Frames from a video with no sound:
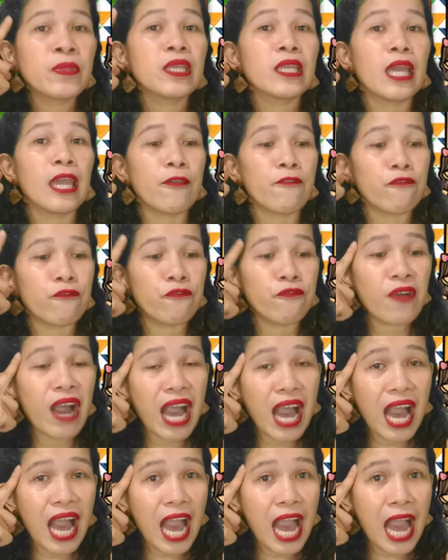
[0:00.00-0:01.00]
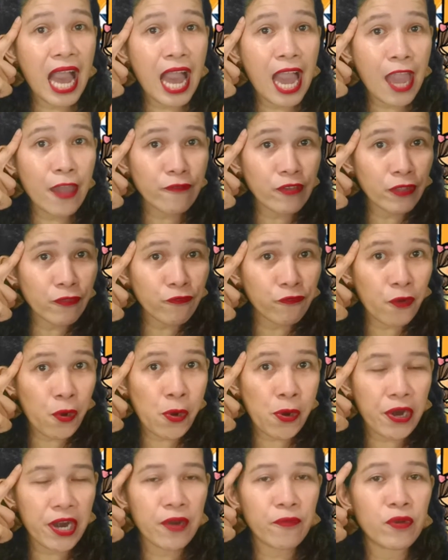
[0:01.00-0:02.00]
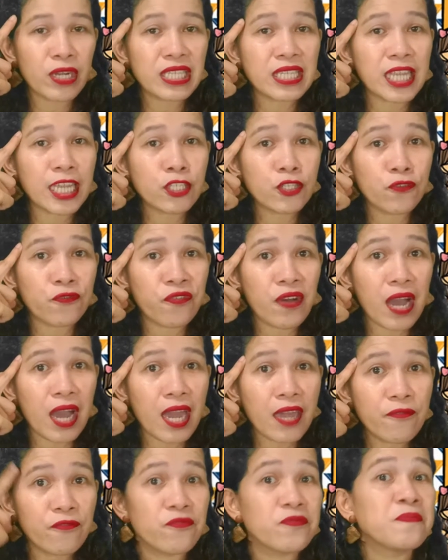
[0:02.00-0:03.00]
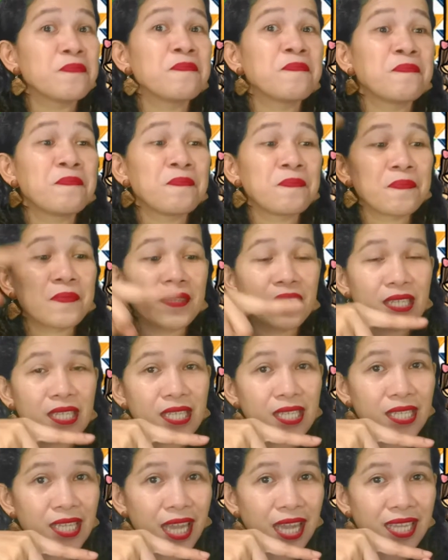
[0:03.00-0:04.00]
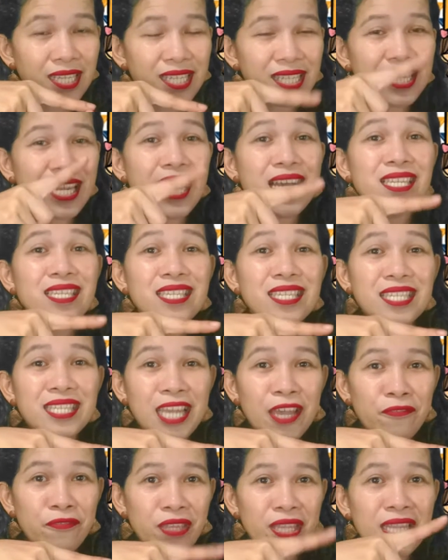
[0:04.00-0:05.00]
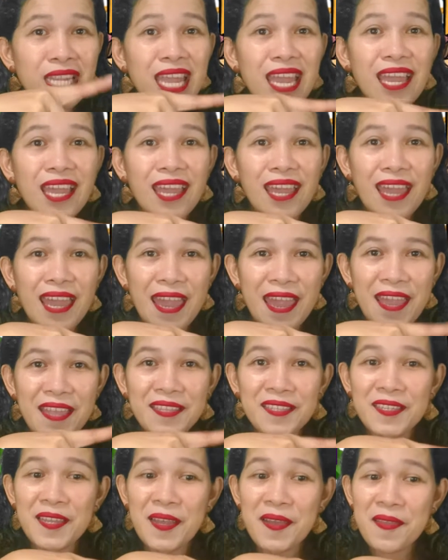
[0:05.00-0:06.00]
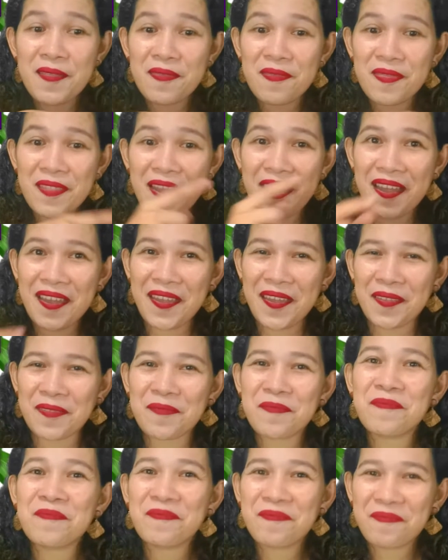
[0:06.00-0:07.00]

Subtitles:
Okay, 5 and 4. What's next to 5? 6, 7, 8, 9.